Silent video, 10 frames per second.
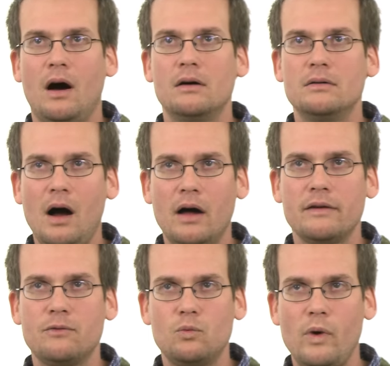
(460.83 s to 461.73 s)
a lot
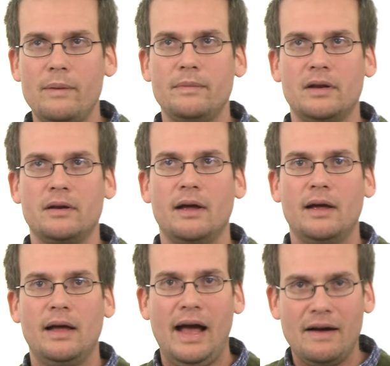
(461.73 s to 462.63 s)
of women
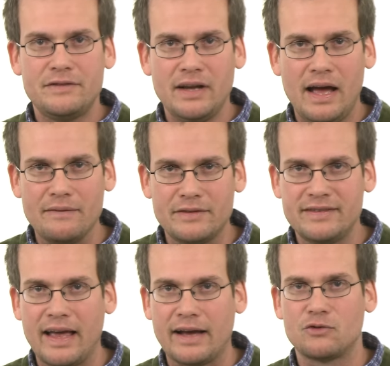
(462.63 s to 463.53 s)
have to have
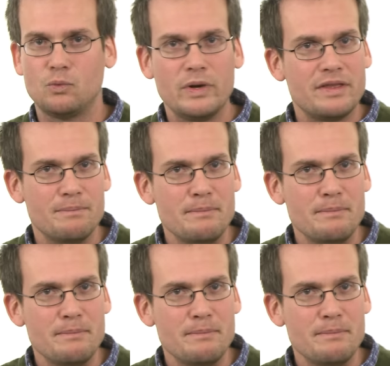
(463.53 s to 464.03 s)
sex with